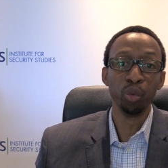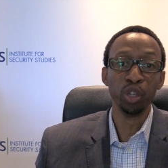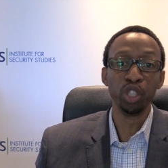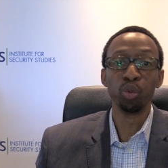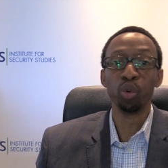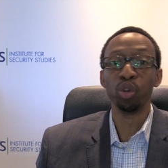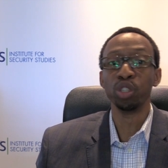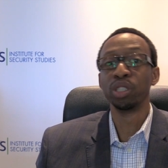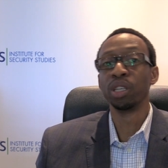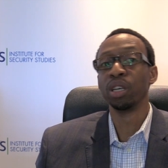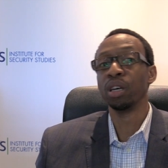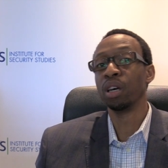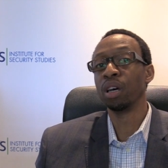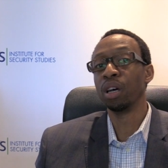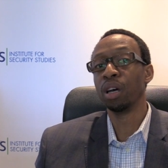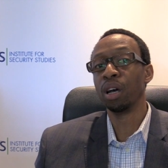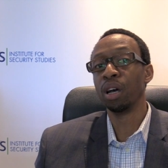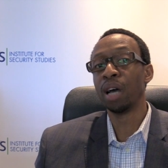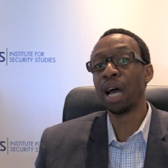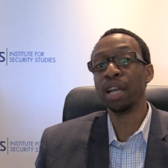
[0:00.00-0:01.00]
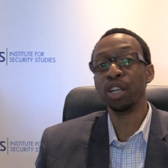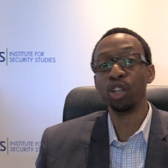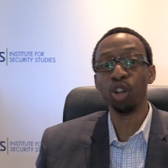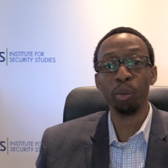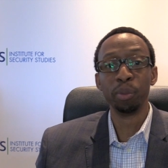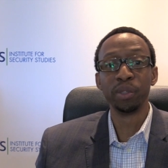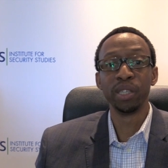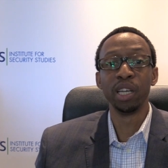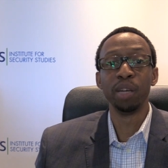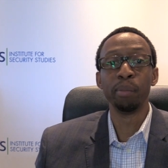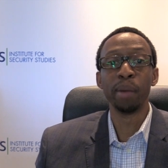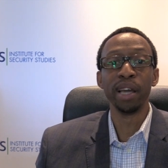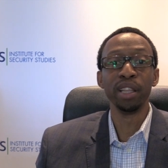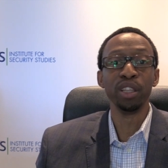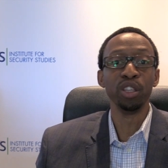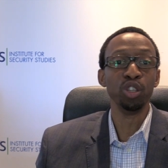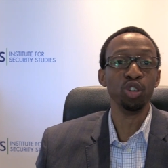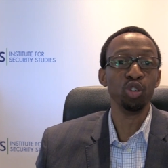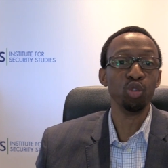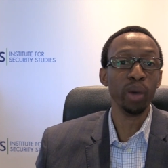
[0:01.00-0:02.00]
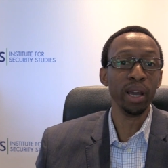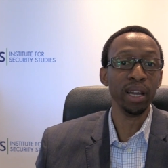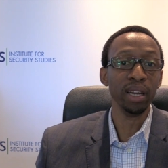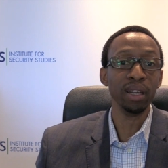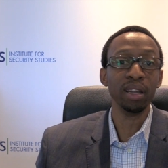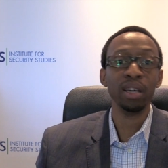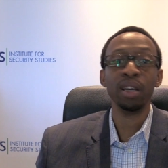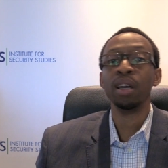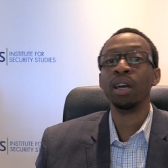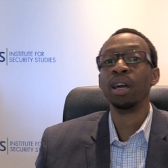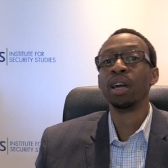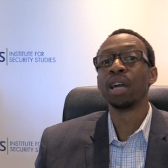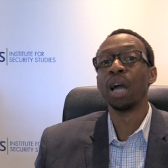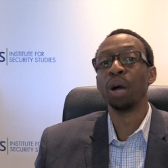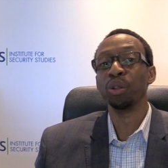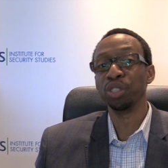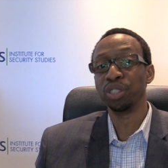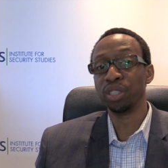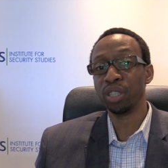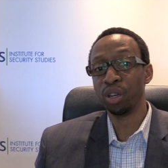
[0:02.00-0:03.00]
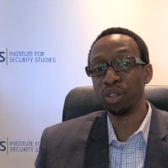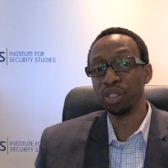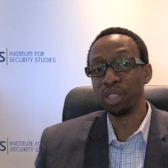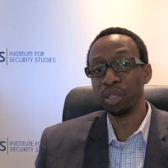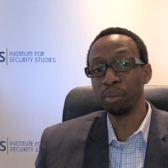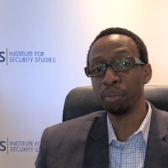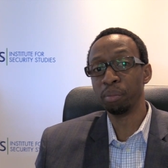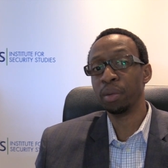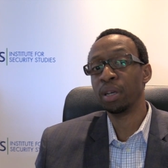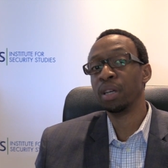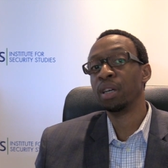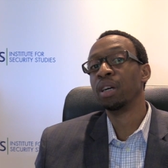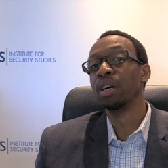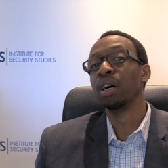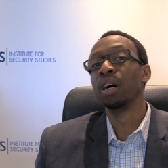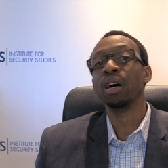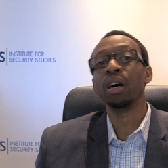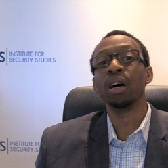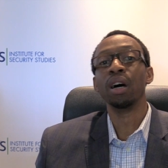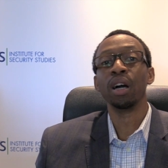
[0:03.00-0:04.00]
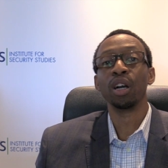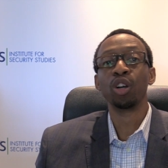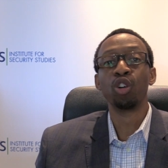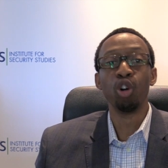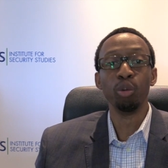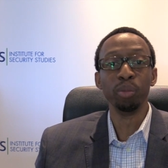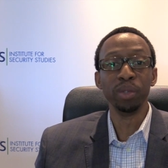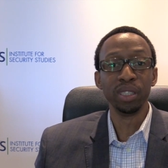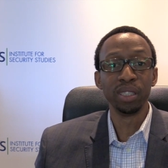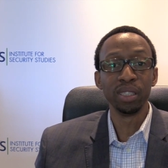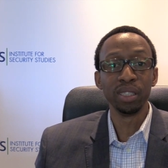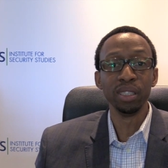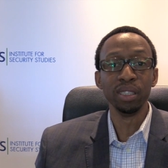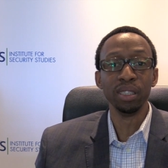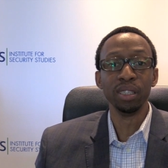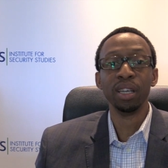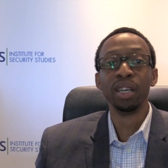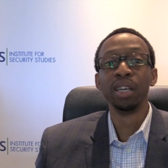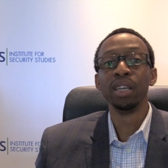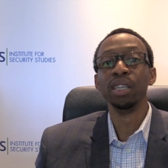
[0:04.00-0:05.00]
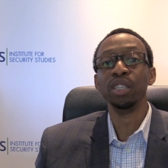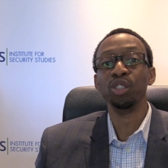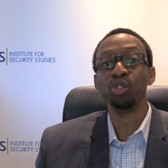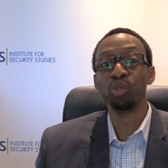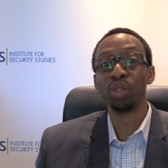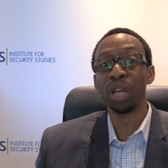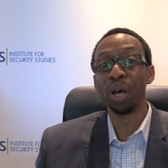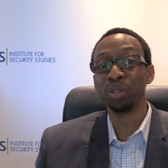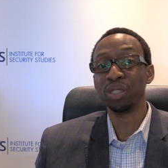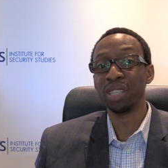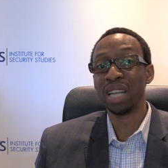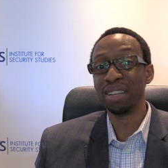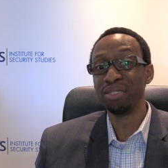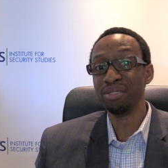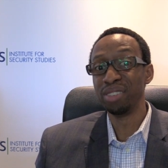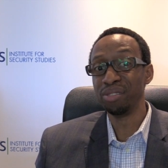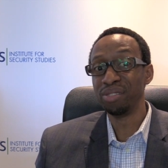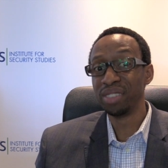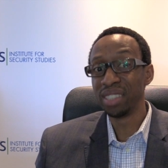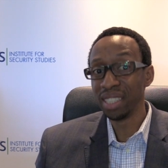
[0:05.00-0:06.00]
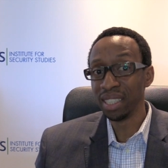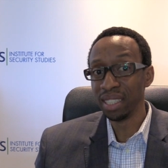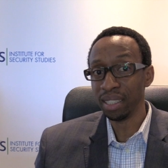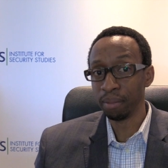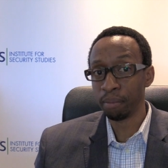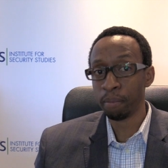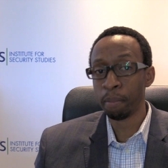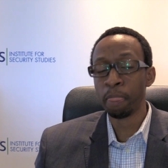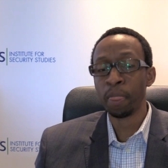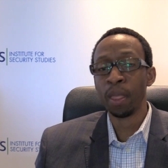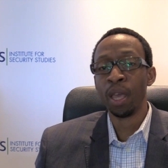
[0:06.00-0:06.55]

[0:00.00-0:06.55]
which was uh, adopted by the UN Counterterrorism uh, Committee in 2015.